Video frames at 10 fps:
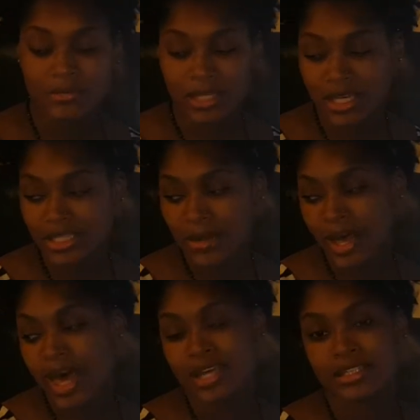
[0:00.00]
Next, I'll
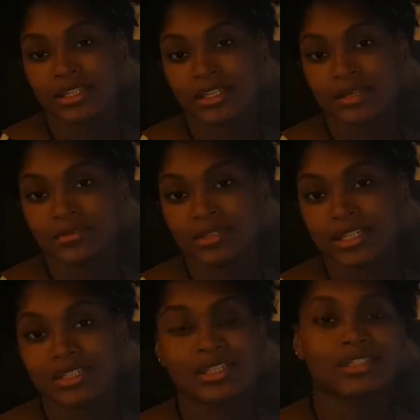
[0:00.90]
ask them,
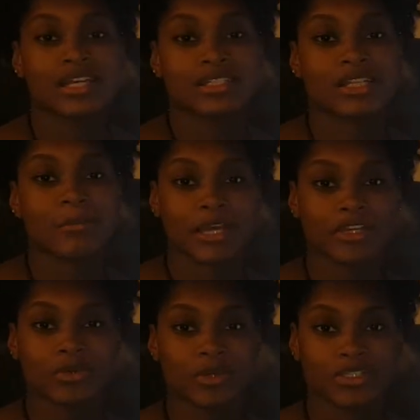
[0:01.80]
does this lesson
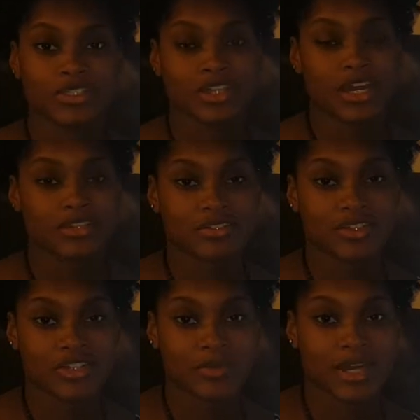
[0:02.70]
make you want to change your
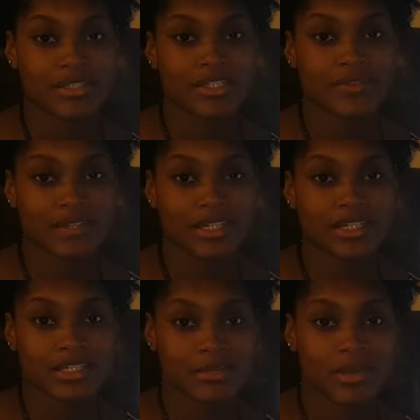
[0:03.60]
sexual
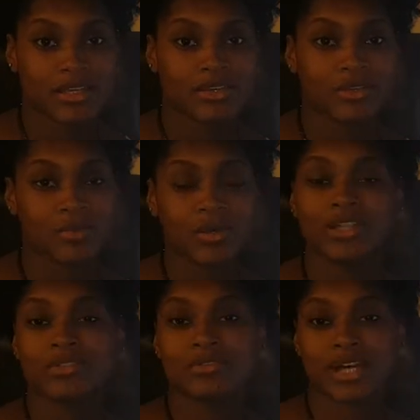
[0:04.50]
activity? Does it make you
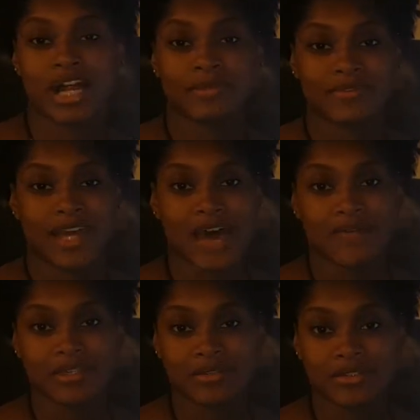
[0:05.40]
want to use condoms if you
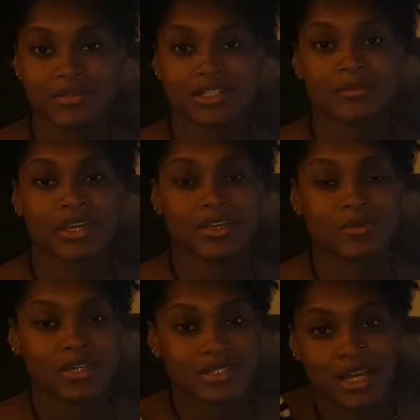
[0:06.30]
haven't used them? Does it make
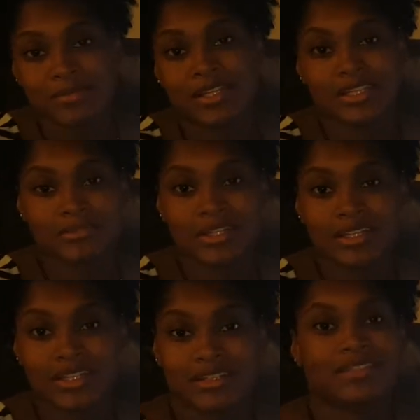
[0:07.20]
you want to stop sex
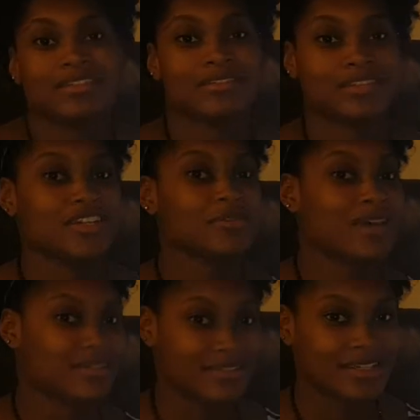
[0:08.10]
completely? Did it scare
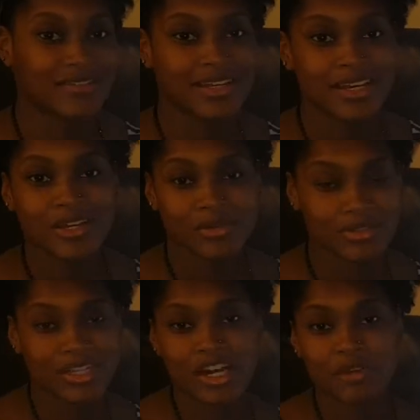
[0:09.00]
them half to death?
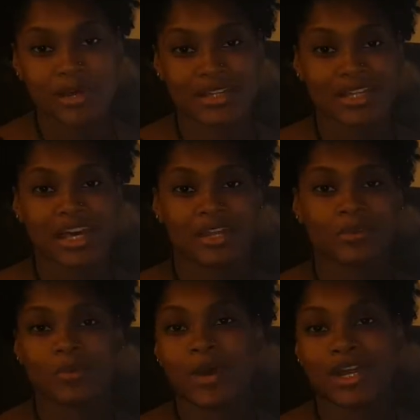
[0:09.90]
We'll talk about that
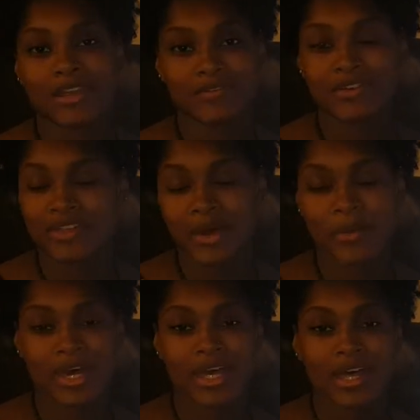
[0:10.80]
and why they feel that
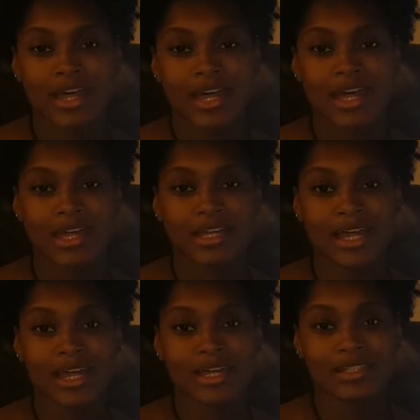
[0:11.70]
way. And
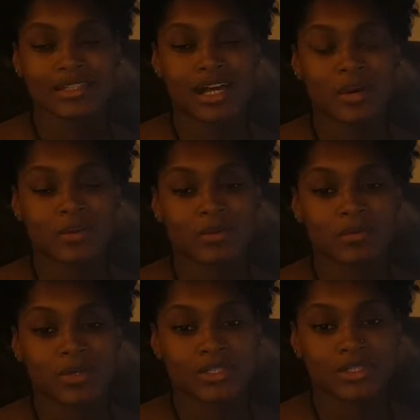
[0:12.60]
last, I
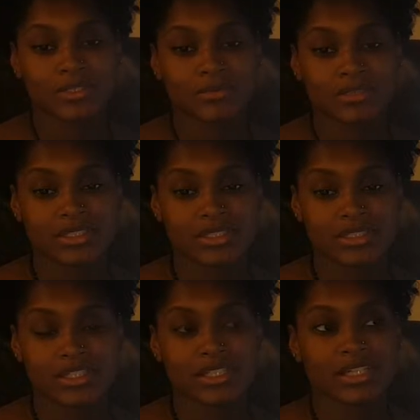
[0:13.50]
would want them
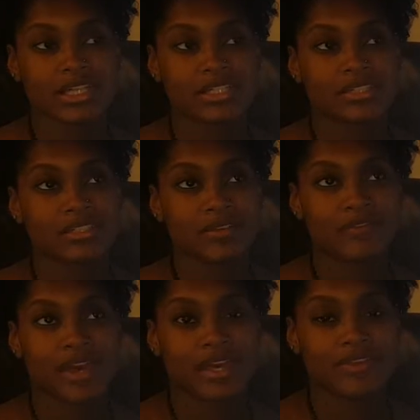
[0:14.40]
to discuss the
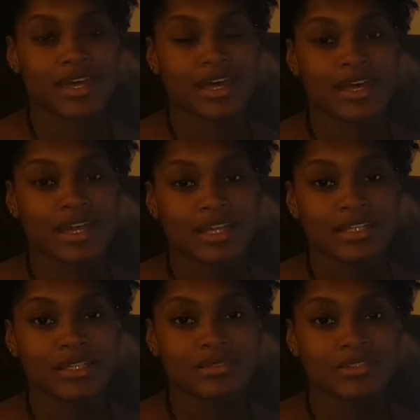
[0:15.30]
fact that
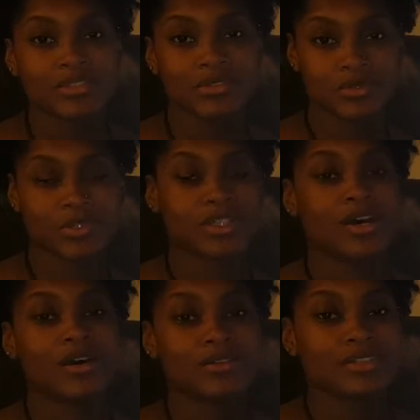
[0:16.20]
the students with
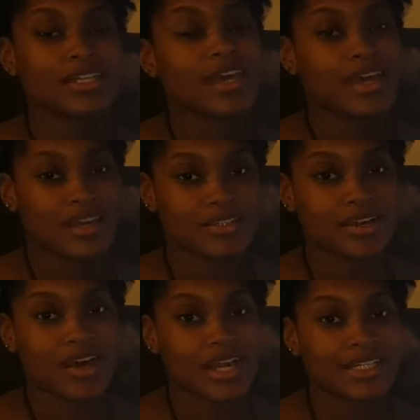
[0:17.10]
the OZ and X
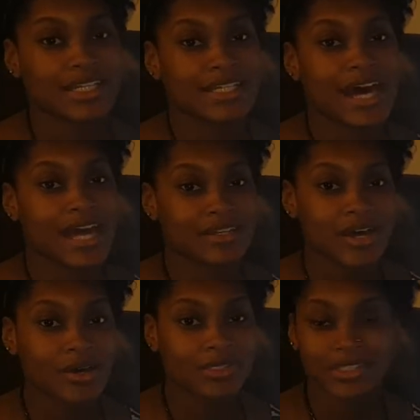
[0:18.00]
card did not
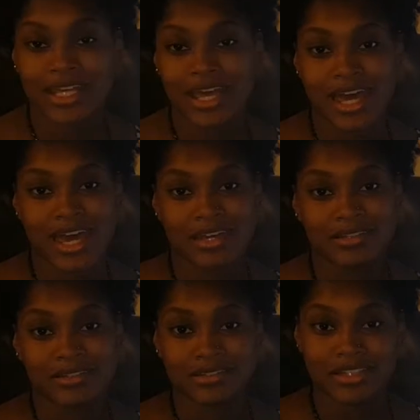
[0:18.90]
know that they had
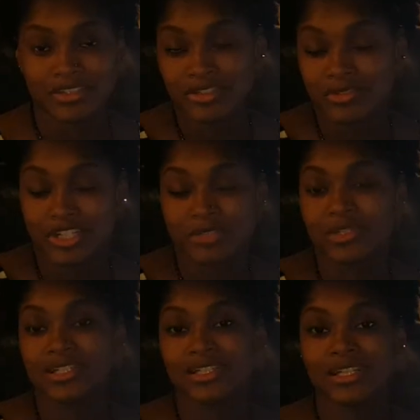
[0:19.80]
a sexually
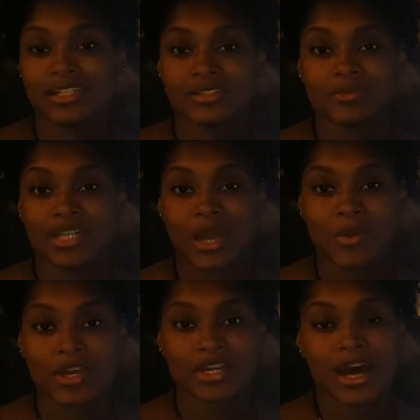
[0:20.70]
transmitted diseases when they
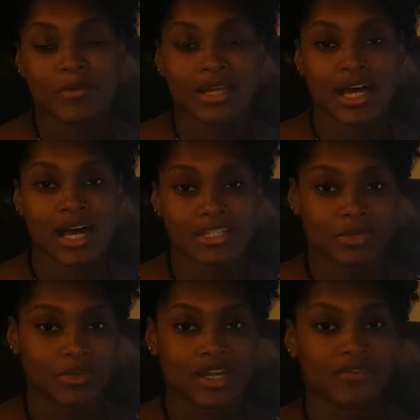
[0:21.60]
were coming in
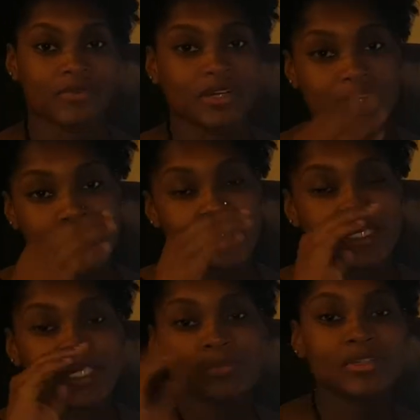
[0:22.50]
contact with everyone.
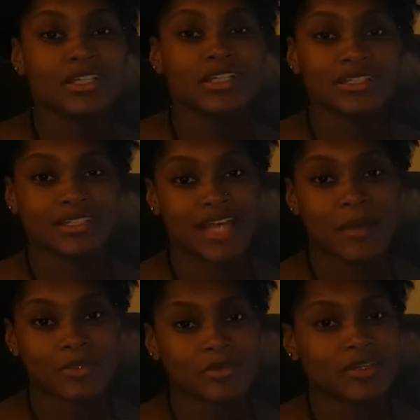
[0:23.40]
Do you believe that this
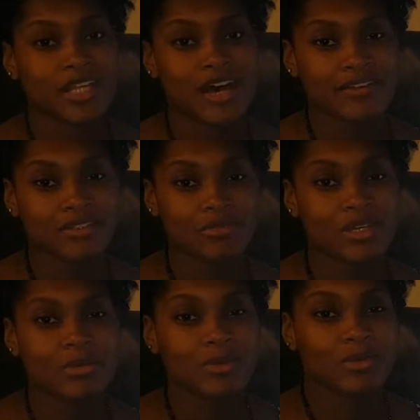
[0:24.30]
happens in real life? Do
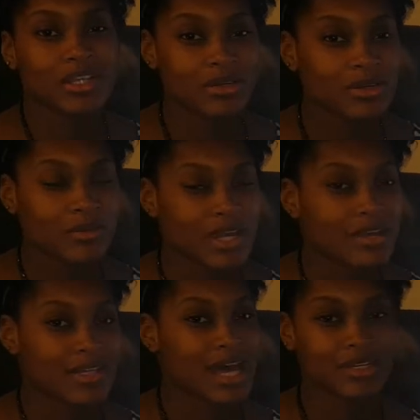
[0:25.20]
people really go
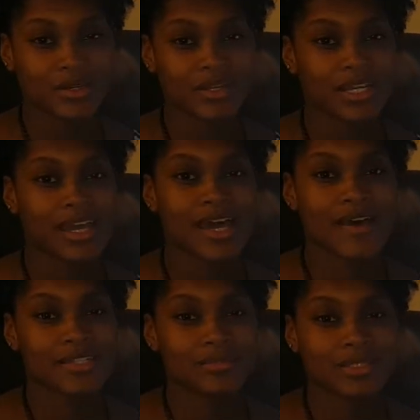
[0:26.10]
around not knowing they
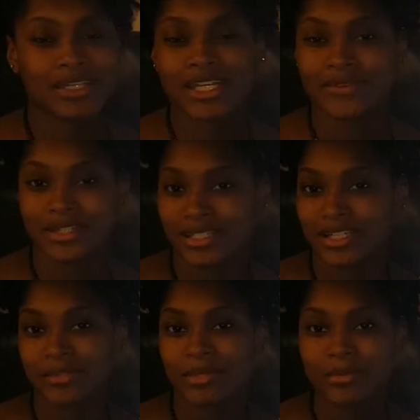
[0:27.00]
had something and giving it
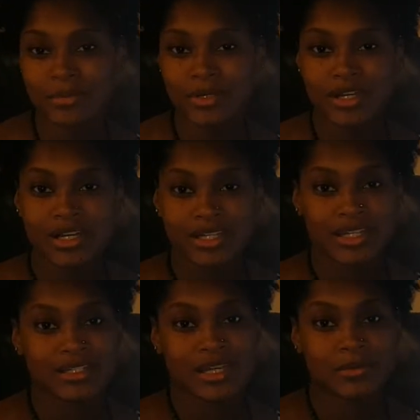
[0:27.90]
to other people?
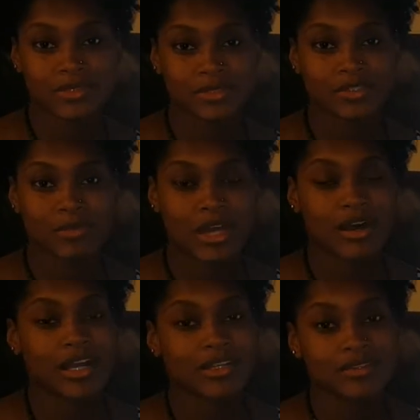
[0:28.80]
Some students may
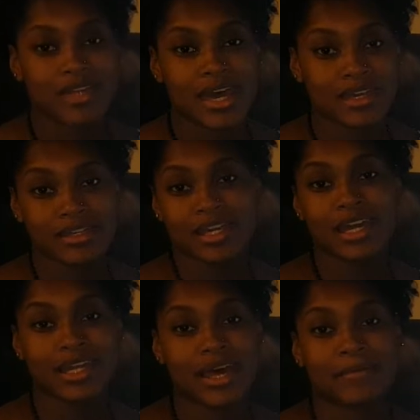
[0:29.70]
argue that it
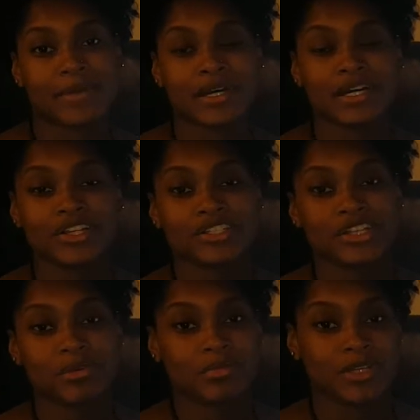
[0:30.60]
can happen. Others
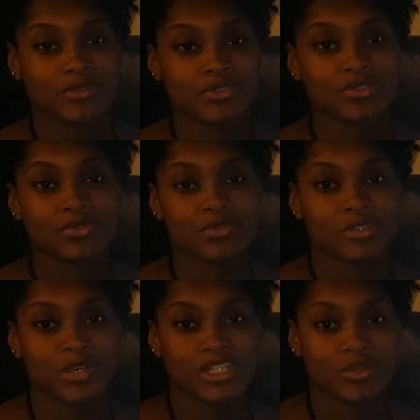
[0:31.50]
don't believe it's true,
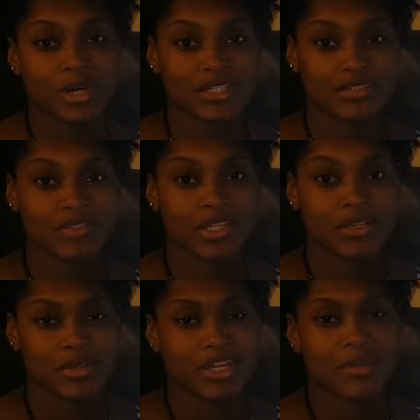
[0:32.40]
especially watching the
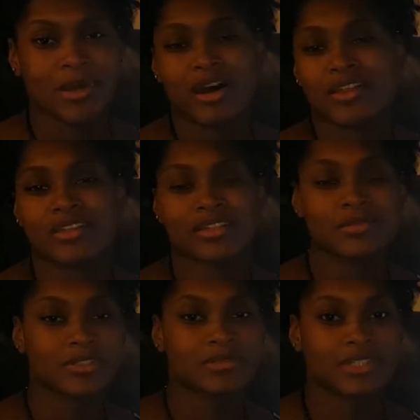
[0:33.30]
video. You hear about all the
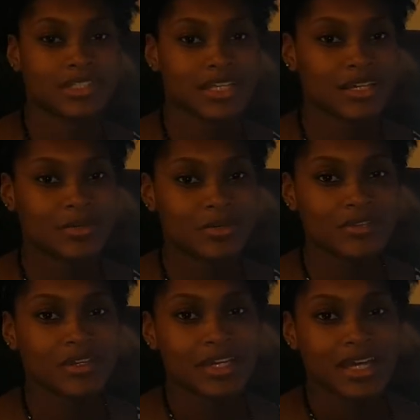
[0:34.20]
symptoms that they come with.